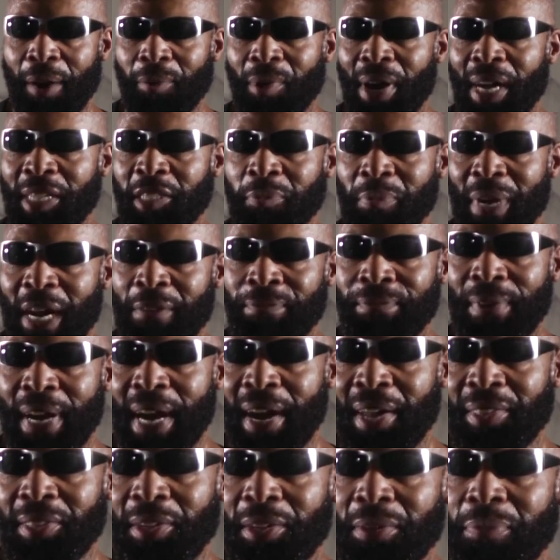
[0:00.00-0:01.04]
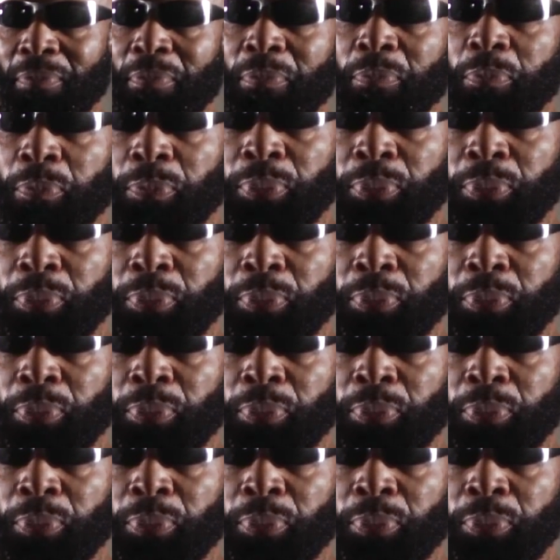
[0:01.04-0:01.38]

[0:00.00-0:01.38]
I watched my father